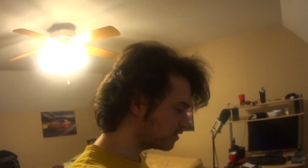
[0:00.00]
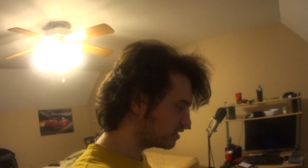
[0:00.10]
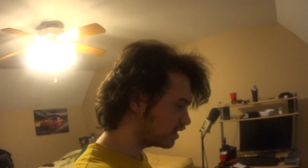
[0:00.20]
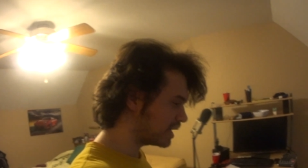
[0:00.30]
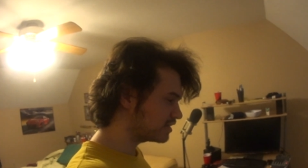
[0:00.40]
it in
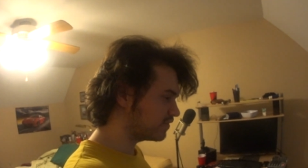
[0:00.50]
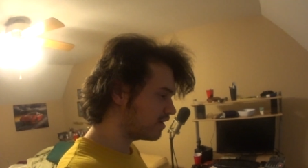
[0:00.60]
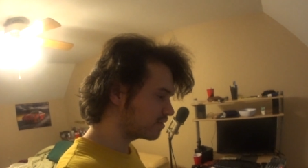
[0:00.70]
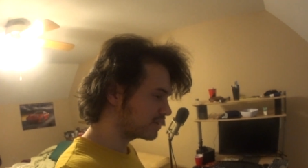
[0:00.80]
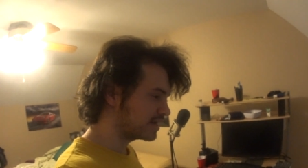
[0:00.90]
the last
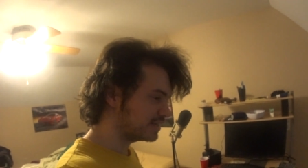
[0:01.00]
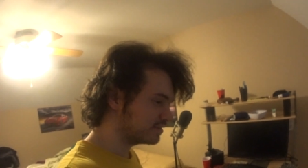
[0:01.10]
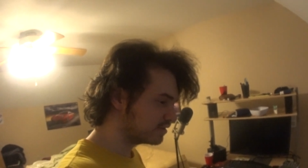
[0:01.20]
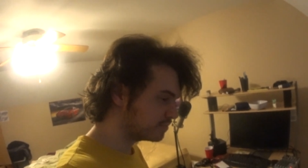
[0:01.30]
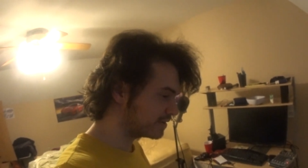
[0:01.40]
vlog, but I
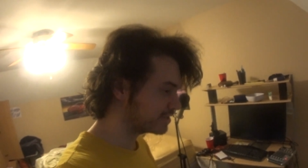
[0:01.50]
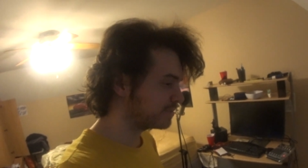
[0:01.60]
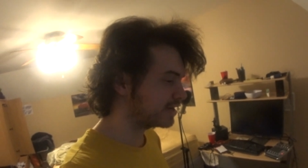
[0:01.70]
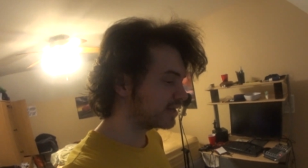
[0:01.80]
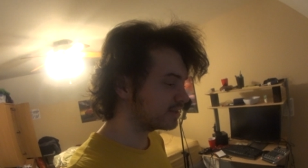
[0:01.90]
didn't because I'm
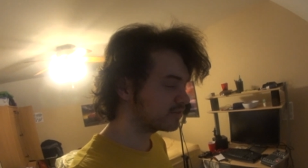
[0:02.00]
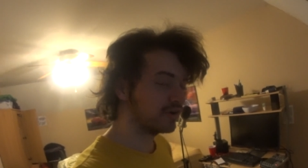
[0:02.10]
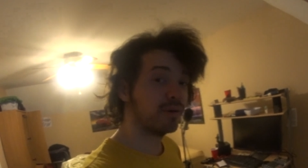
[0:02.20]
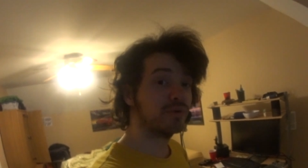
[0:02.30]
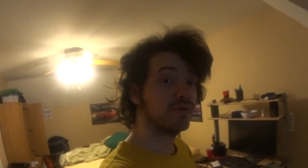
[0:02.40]
an idiot. So
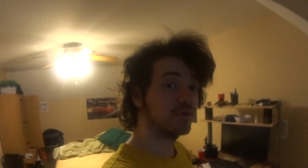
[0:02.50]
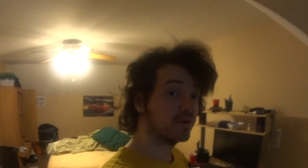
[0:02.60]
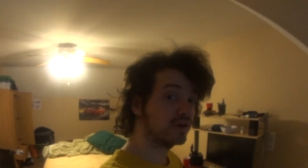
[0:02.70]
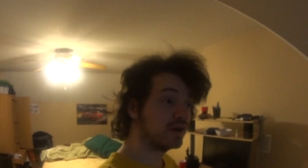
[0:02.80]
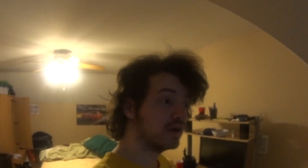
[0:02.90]
now I'm going
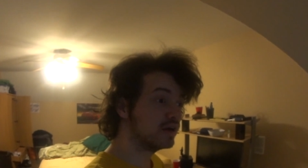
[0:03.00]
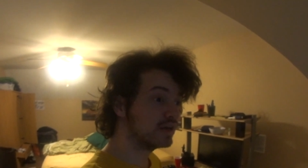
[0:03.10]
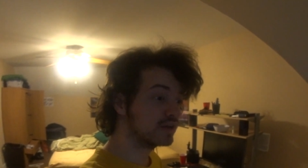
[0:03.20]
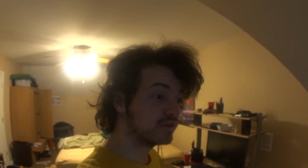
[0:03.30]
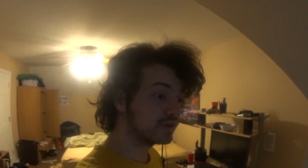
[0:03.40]
to
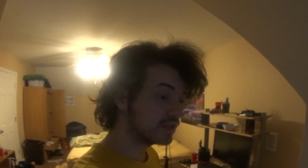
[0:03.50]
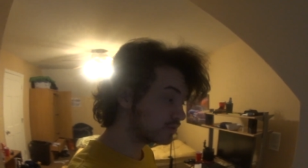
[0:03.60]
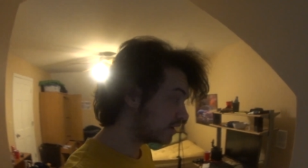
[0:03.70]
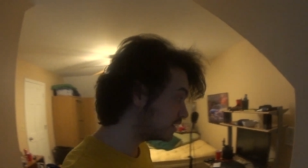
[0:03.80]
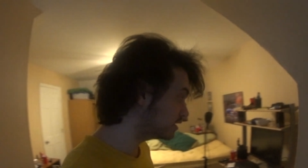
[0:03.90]
include it in this
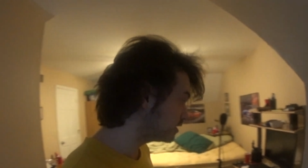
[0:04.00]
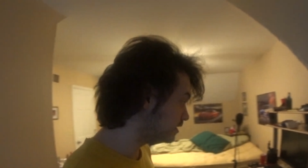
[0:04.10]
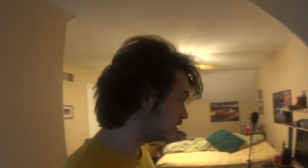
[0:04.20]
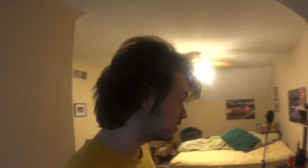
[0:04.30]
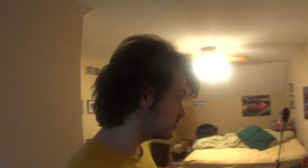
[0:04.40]
one, so
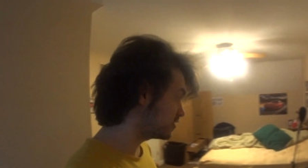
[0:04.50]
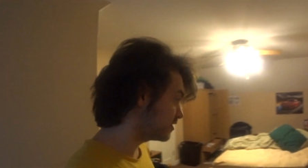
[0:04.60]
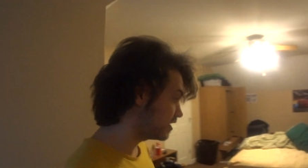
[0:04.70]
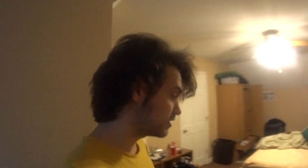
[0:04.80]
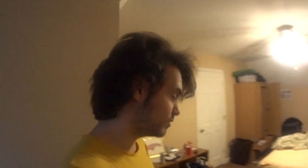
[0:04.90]
now you
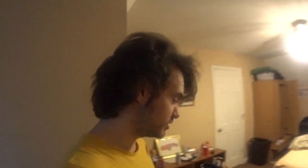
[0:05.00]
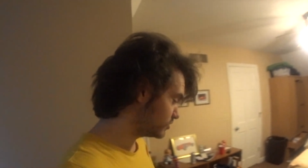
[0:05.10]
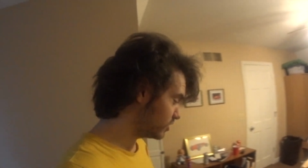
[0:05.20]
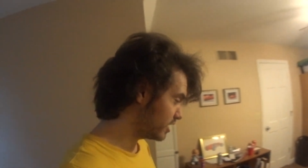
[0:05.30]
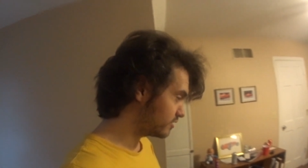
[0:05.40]
guys can watch the
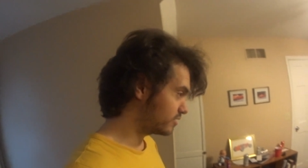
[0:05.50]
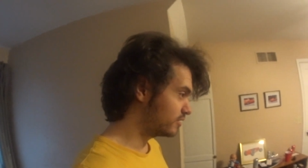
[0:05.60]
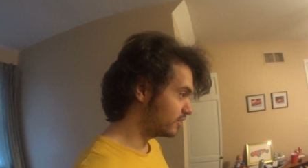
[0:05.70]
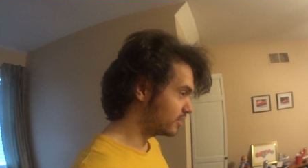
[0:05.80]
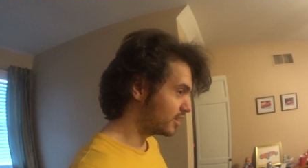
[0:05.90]
trains,
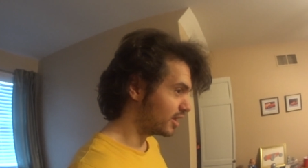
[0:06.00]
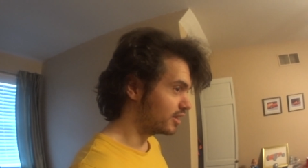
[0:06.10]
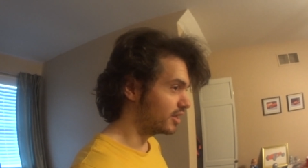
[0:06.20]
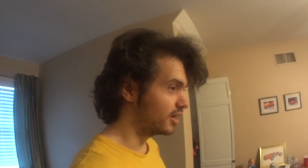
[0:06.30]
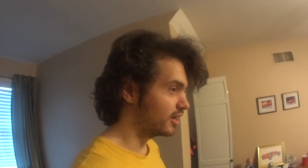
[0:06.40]

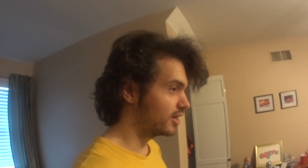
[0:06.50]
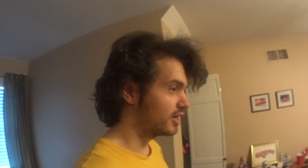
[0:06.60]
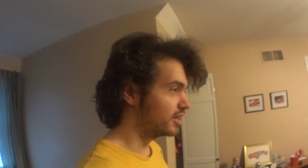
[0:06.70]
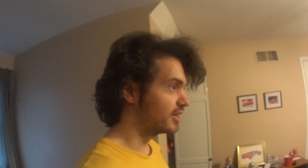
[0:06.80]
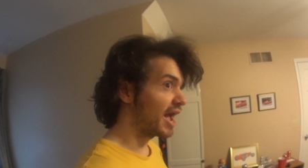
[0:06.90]
and
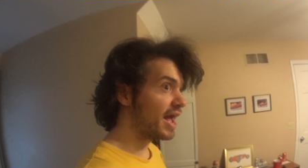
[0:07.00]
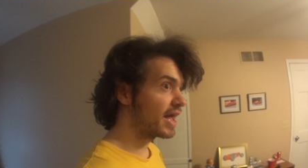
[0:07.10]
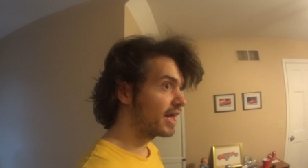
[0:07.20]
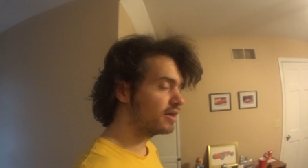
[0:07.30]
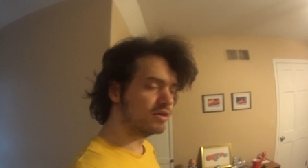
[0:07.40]
yeah.
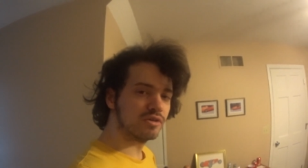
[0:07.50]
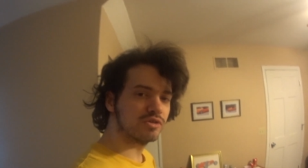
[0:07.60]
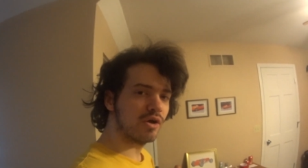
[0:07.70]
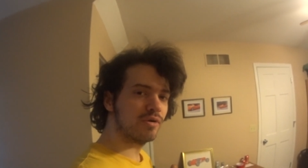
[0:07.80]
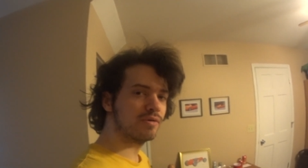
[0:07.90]

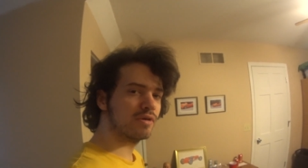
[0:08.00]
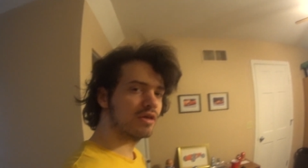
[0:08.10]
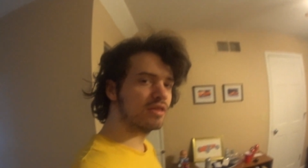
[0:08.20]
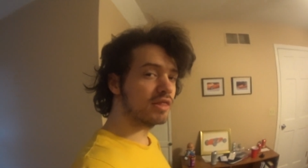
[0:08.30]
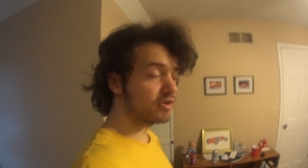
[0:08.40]
So
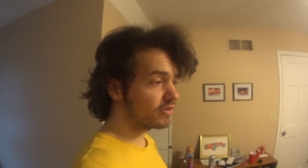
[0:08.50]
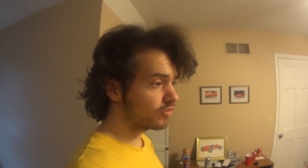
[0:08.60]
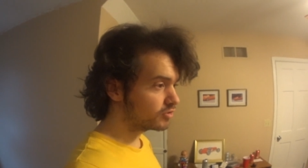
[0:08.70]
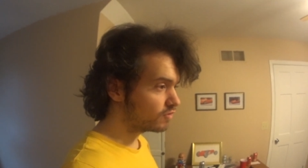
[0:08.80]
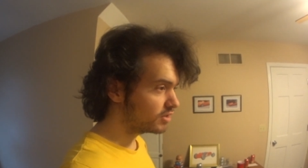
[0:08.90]
thank you guys so
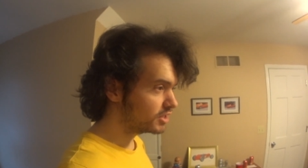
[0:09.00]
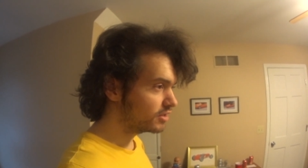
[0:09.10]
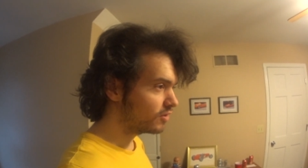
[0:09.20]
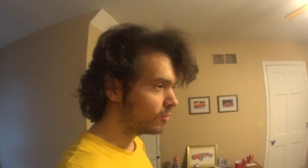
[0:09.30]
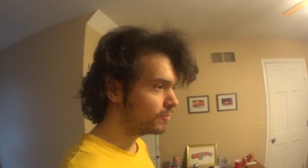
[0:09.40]
much for watching.
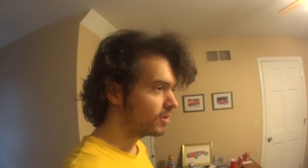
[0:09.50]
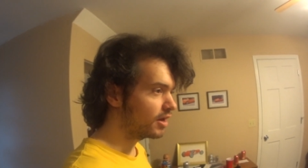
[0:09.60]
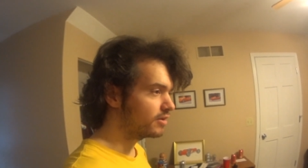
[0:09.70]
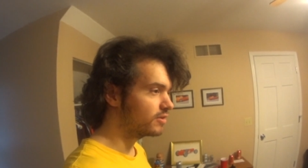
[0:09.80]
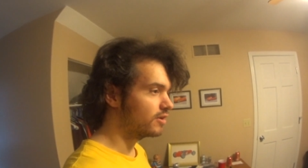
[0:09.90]
Hope you
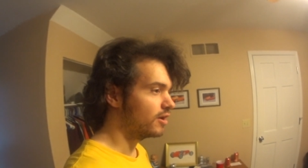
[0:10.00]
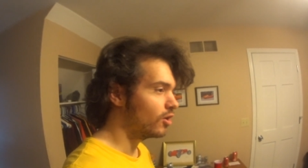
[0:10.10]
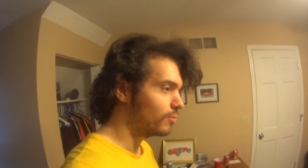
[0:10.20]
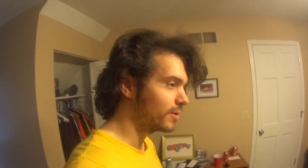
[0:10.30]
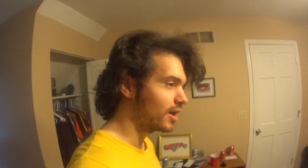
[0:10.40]
guys are
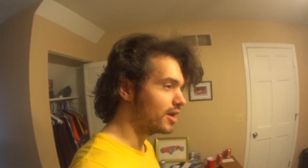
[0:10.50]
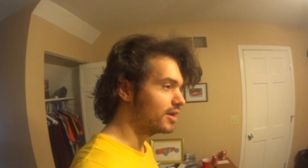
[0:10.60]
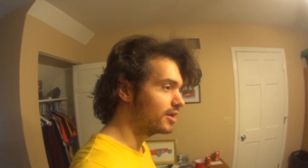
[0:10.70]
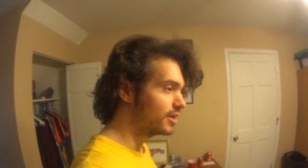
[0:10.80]
hoping I